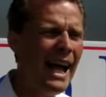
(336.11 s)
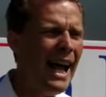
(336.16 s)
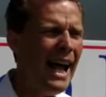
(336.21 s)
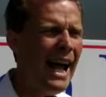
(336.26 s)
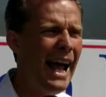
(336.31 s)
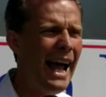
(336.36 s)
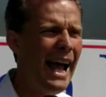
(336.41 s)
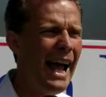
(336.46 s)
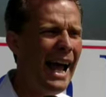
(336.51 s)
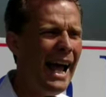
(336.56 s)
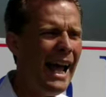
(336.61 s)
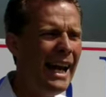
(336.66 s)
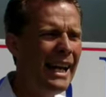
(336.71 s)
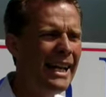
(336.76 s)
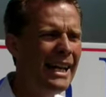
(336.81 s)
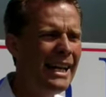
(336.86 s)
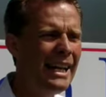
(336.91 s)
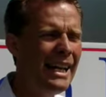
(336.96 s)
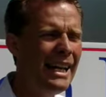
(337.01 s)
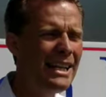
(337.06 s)

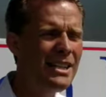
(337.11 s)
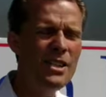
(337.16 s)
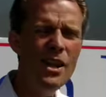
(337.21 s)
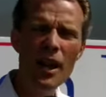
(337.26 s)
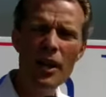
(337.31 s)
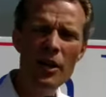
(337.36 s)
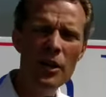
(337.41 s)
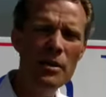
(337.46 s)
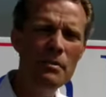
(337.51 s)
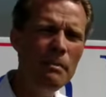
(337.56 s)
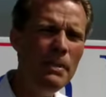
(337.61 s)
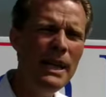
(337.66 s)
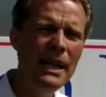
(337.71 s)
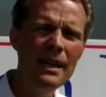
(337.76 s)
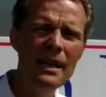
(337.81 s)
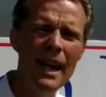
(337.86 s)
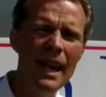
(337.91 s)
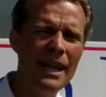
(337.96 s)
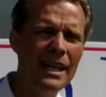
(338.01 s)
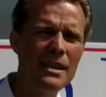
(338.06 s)
And it's not going to be
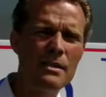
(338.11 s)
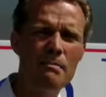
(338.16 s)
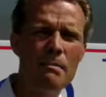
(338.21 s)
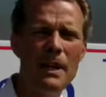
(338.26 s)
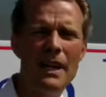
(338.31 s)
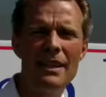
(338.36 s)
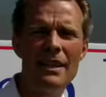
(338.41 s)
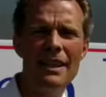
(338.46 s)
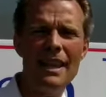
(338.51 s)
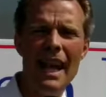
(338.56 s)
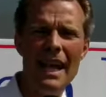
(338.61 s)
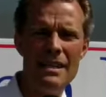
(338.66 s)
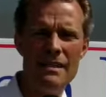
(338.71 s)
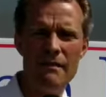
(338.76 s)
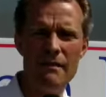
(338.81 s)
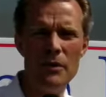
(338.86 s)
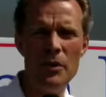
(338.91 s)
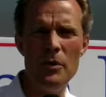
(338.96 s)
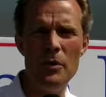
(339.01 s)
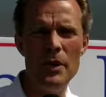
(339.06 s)
like it's been the last
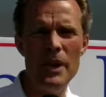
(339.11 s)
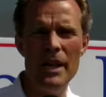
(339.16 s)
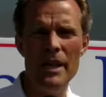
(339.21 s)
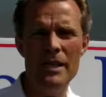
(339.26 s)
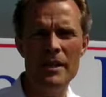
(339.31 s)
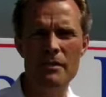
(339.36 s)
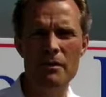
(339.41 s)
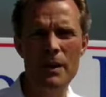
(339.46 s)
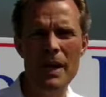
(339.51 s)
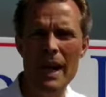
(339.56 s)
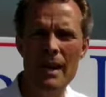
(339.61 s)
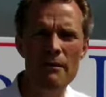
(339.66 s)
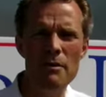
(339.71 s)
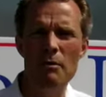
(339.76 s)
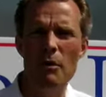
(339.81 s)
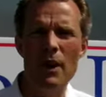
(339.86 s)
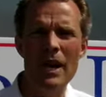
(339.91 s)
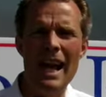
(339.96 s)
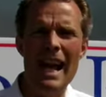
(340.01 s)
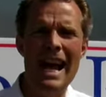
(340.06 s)
few years where
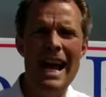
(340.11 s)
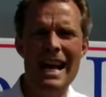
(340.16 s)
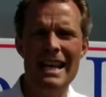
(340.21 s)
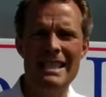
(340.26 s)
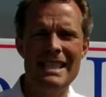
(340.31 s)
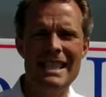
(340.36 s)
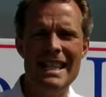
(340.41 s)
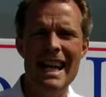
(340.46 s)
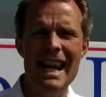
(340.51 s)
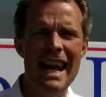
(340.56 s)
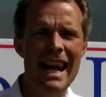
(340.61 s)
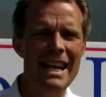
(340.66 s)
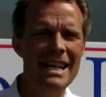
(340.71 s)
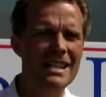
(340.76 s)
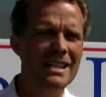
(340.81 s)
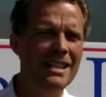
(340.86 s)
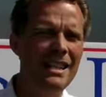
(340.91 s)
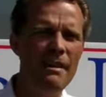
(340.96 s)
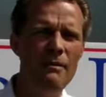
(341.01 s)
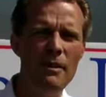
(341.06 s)
everyone has cash
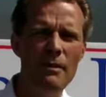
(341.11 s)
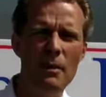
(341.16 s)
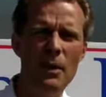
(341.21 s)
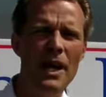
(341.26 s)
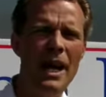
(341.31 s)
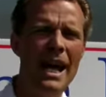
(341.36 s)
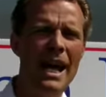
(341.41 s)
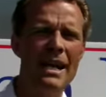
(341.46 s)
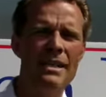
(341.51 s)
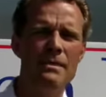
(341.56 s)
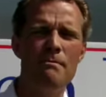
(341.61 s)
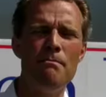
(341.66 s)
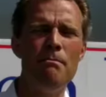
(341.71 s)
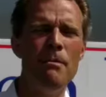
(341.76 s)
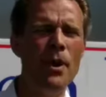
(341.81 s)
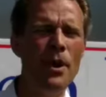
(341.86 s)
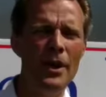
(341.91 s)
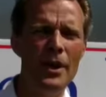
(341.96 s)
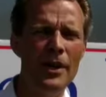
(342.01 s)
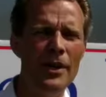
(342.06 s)
and everyone has
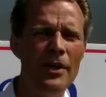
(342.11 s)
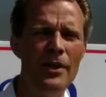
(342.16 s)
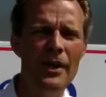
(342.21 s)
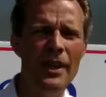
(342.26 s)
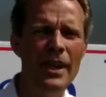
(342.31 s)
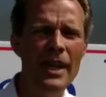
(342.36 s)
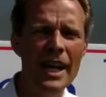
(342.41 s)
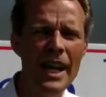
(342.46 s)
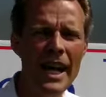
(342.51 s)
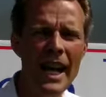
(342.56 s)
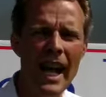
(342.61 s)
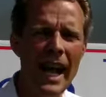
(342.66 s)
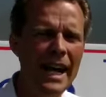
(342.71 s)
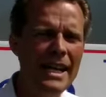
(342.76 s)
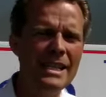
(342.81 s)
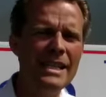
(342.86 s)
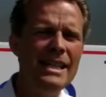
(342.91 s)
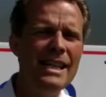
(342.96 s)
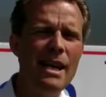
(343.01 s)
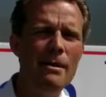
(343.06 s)
money on their
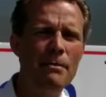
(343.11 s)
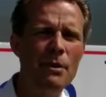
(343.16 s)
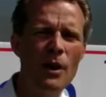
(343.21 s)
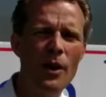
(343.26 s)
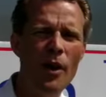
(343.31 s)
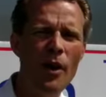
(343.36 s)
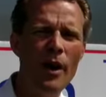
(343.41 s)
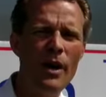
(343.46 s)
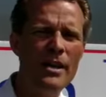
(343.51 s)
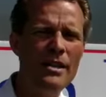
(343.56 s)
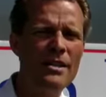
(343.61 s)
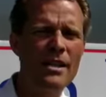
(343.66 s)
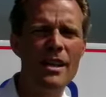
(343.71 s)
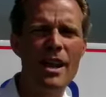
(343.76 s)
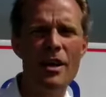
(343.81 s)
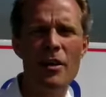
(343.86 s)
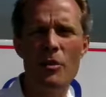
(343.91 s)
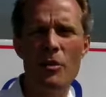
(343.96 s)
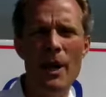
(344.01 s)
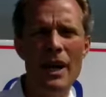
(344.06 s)
ATM cards and their
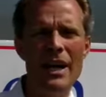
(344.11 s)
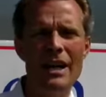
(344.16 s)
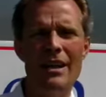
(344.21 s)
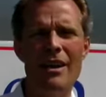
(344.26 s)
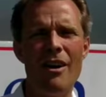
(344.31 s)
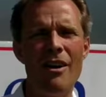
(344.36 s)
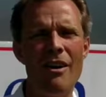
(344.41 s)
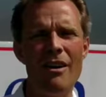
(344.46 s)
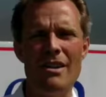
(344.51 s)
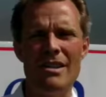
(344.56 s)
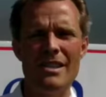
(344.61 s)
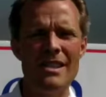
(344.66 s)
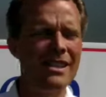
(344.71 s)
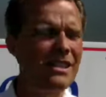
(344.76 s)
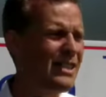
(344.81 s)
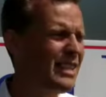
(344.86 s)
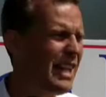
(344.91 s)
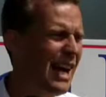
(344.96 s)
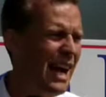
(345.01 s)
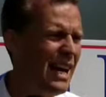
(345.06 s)
credit cards and there's
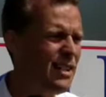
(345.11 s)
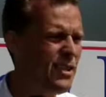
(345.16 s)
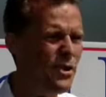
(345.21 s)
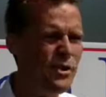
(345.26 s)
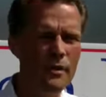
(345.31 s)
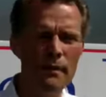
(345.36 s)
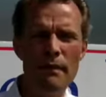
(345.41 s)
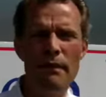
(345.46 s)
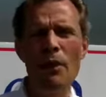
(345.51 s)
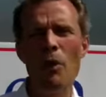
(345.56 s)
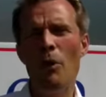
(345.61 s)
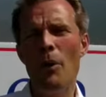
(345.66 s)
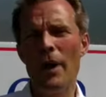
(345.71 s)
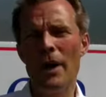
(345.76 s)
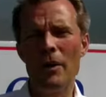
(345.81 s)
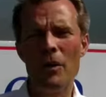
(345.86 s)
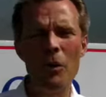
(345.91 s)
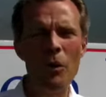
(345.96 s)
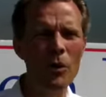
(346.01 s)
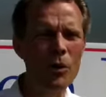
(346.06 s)
cash just flowing
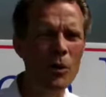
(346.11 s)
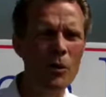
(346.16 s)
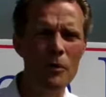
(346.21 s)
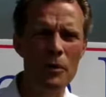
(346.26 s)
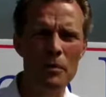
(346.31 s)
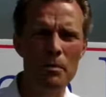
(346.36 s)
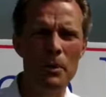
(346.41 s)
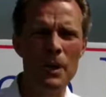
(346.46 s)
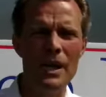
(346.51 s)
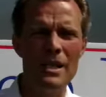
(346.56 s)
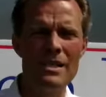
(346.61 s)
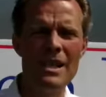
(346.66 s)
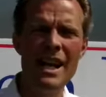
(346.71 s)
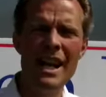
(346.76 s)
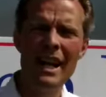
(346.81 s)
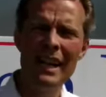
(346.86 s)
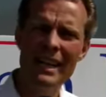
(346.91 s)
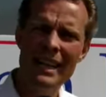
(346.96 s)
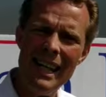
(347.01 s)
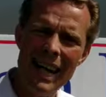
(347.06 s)
all over the place.
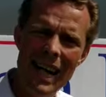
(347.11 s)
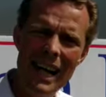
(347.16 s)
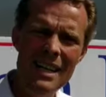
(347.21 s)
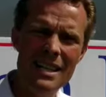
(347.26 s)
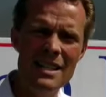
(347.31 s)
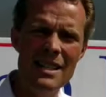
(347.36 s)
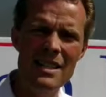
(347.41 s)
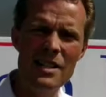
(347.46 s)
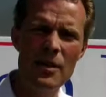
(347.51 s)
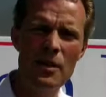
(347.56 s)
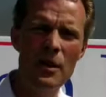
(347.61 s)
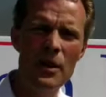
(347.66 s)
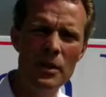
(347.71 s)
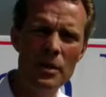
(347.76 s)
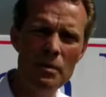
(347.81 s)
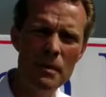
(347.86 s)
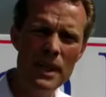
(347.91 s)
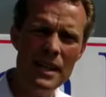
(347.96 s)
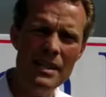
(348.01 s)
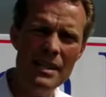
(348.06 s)
Cash is going to
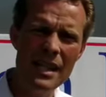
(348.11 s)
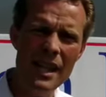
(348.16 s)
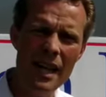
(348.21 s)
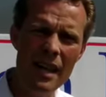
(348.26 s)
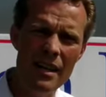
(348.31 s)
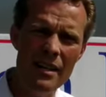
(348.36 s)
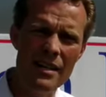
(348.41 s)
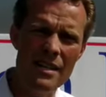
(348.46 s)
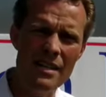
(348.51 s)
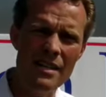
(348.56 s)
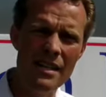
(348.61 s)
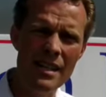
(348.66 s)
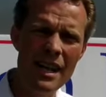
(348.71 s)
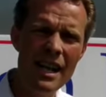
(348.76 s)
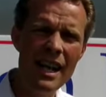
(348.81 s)
be scarce.